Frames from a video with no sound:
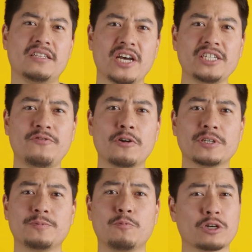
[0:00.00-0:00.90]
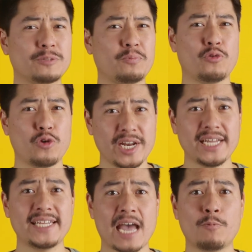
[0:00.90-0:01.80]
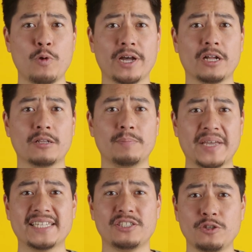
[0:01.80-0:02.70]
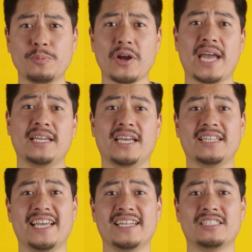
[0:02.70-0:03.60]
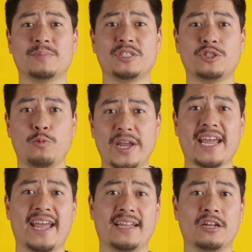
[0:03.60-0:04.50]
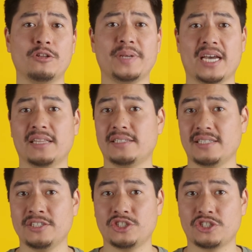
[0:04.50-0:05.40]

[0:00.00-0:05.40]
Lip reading: the touch focus works pretty damn well, being super handy in getting some sweet handheld behind the scenes